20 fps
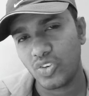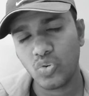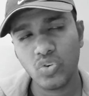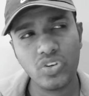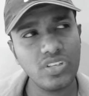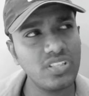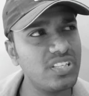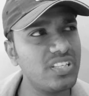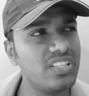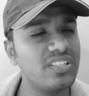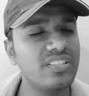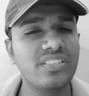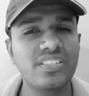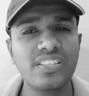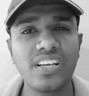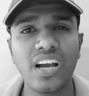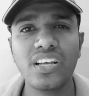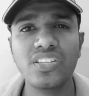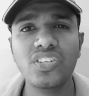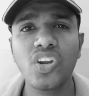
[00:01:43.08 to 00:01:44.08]
it which is
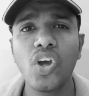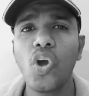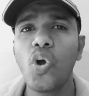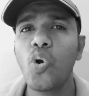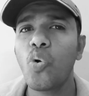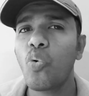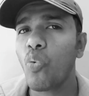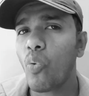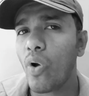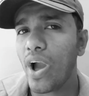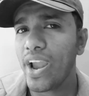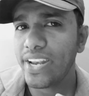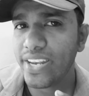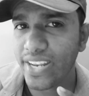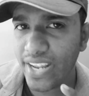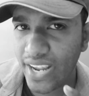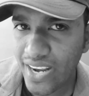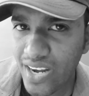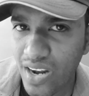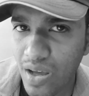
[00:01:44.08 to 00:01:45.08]
just
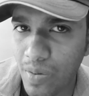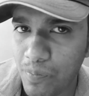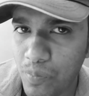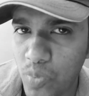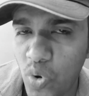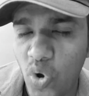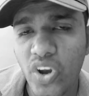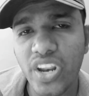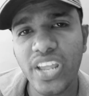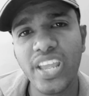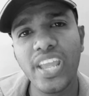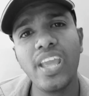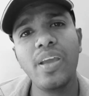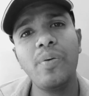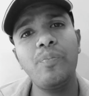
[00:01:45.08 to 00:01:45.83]
quite enough for